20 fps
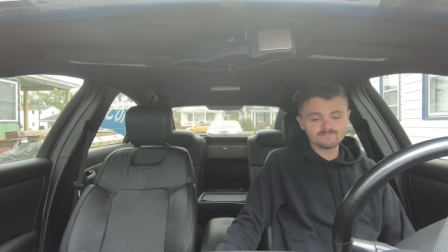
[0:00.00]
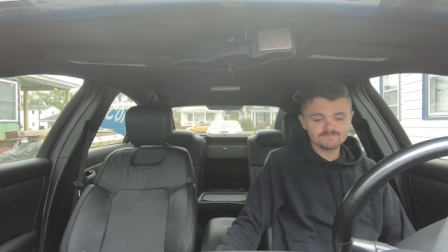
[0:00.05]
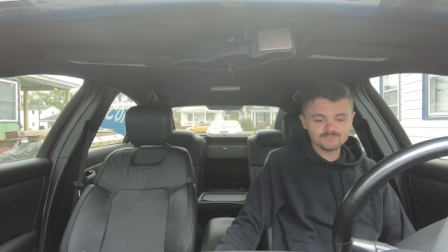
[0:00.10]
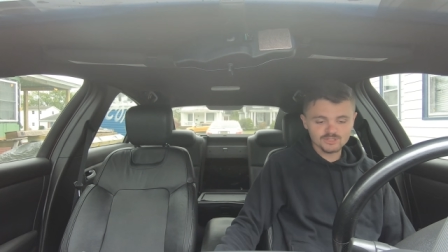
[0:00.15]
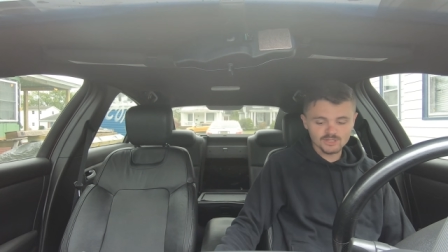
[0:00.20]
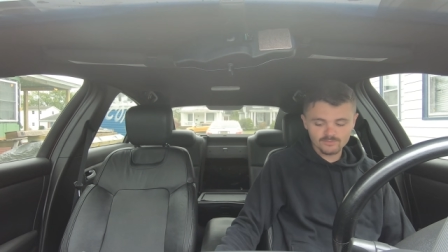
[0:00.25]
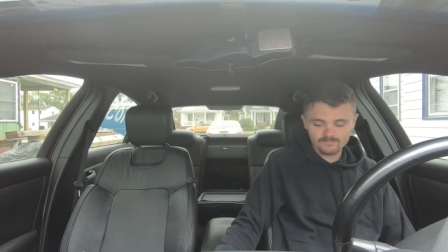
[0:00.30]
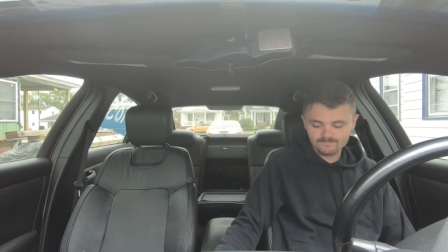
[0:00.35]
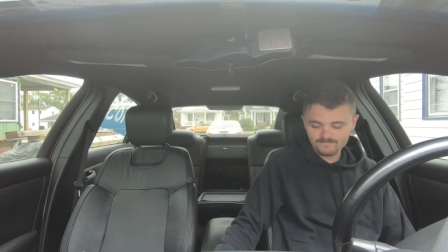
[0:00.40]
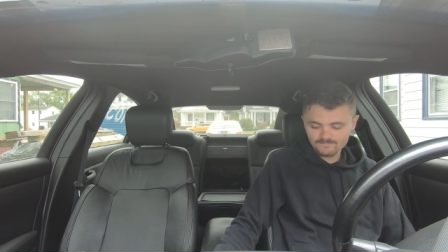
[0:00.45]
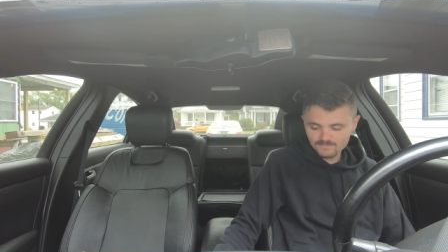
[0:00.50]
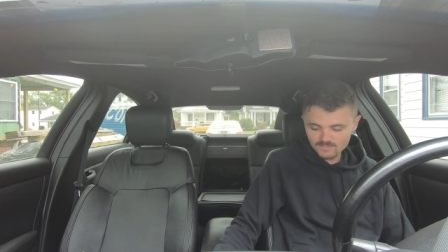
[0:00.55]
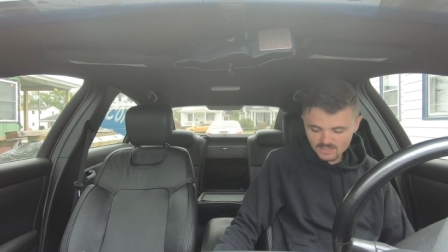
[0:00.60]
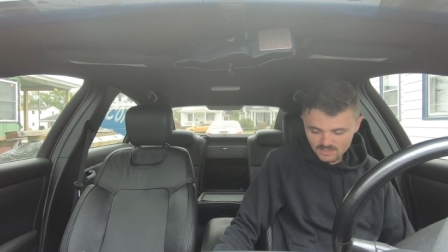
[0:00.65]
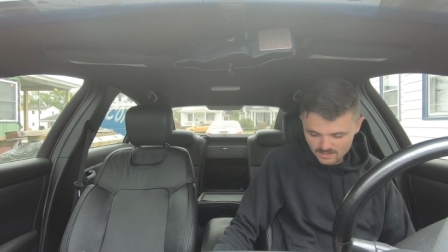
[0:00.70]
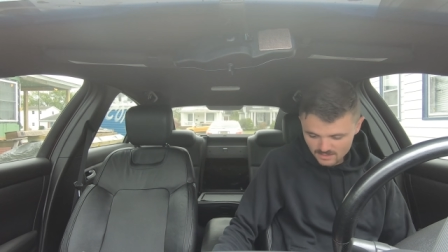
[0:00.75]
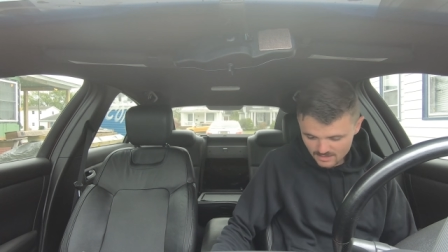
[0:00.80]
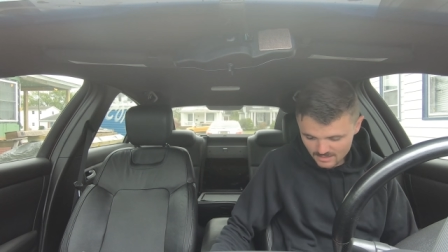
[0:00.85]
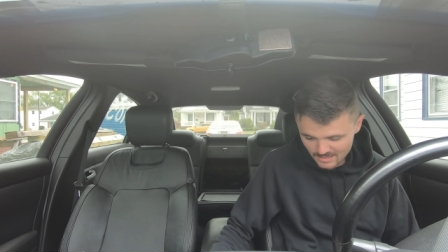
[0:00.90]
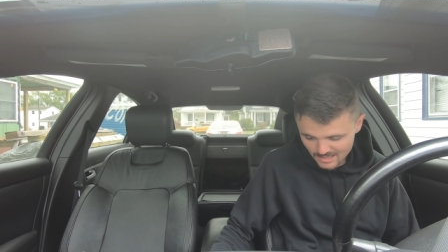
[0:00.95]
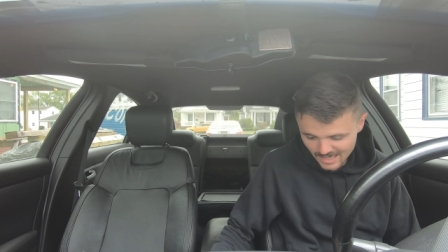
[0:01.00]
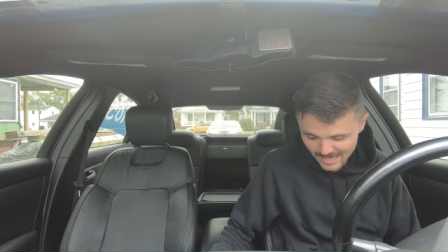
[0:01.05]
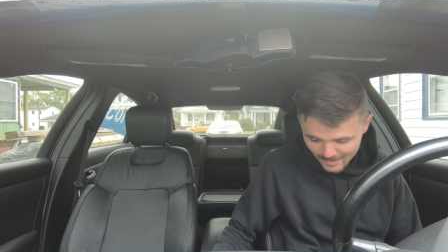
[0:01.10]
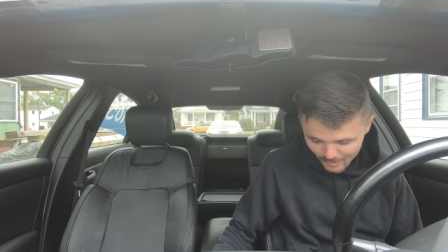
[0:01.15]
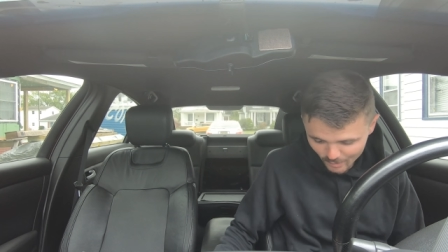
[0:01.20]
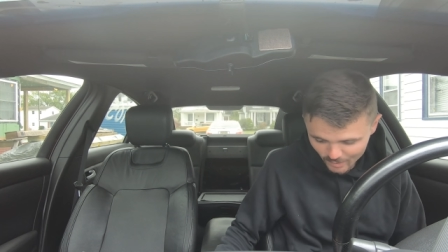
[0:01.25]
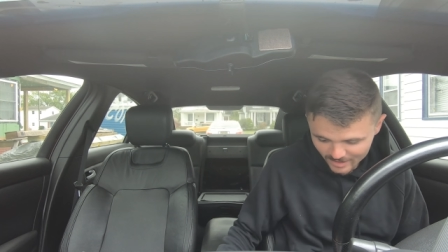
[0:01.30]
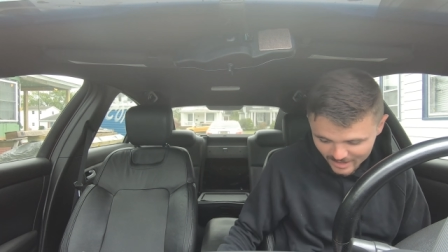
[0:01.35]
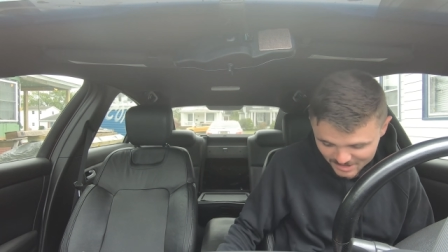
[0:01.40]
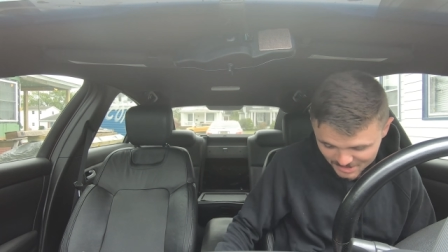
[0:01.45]
So I
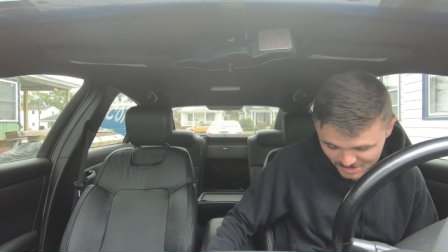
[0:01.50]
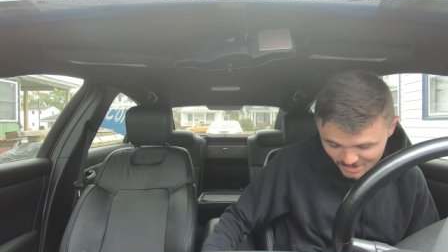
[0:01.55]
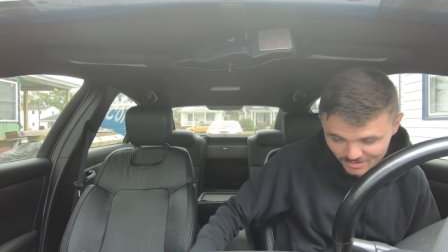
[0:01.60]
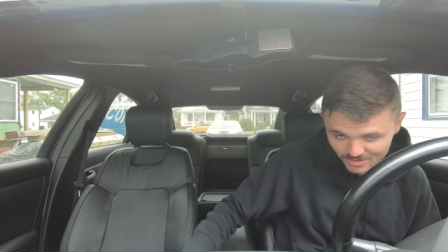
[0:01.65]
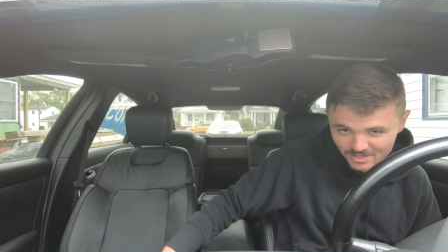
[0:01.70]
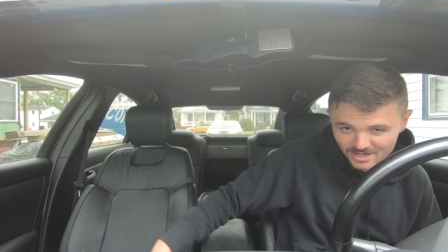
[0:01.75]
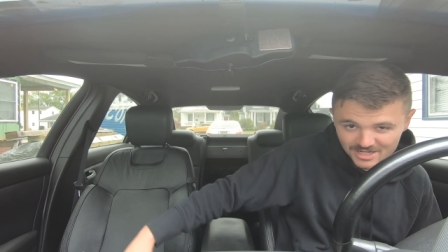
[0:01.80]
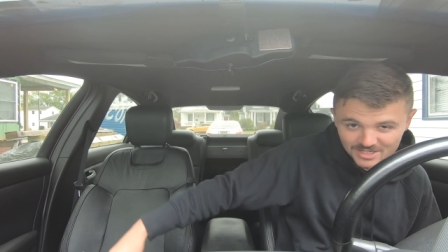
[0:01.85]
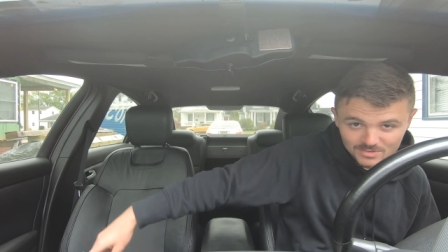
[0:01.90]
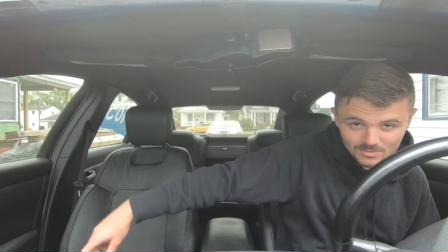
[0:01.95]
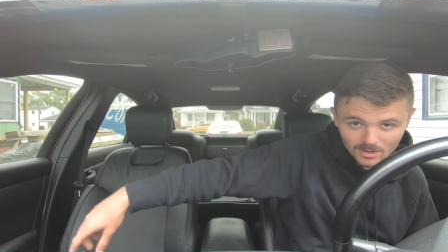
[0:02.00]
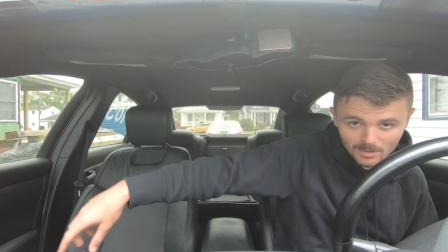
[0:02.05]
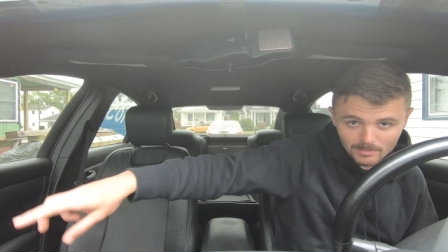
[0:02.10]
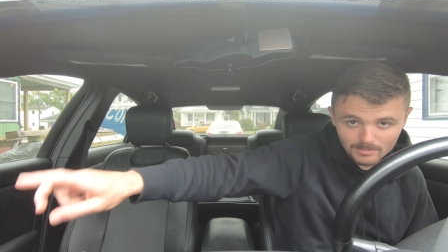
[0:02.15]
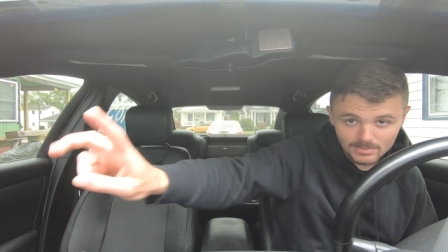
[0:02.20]
will catch you on the next one.